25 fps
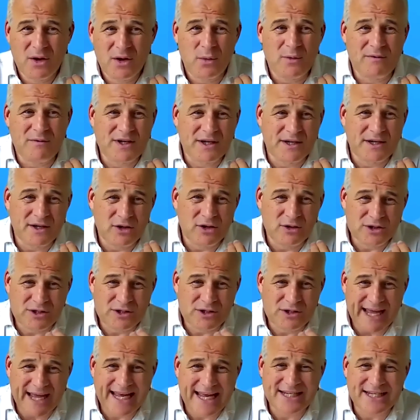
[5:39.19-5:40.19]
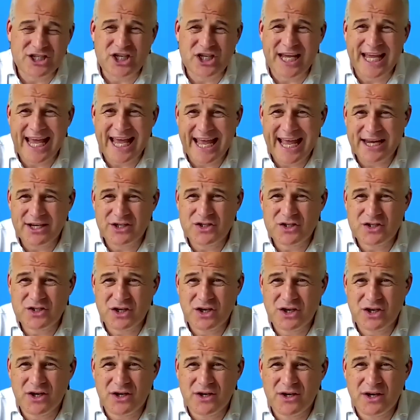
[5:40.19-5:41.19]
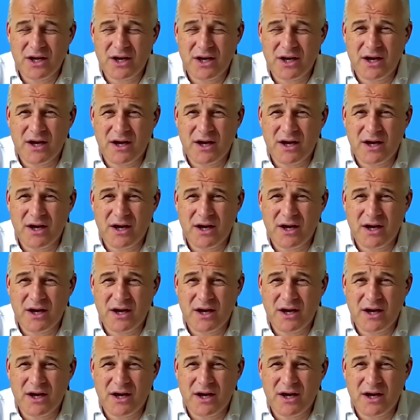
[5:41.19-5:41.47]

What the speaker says: We've done a lot of education